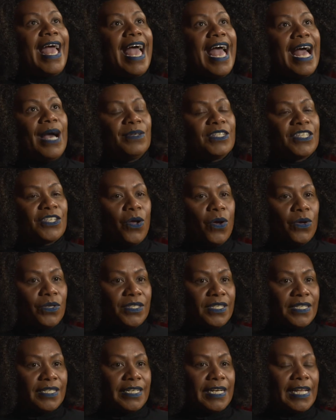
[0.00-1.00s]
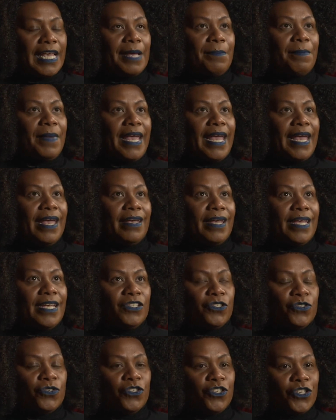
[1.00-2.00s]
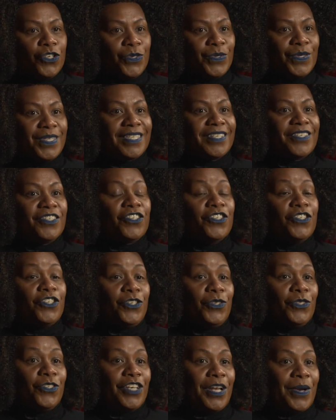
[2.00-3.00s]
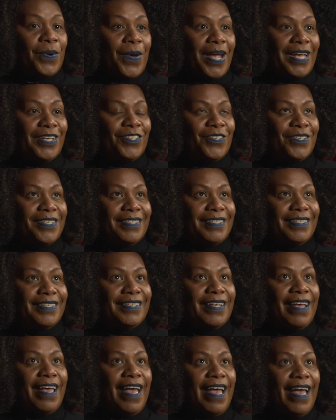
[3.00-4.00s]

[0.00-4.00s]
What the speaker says: how it's constantly being introduced to new generations.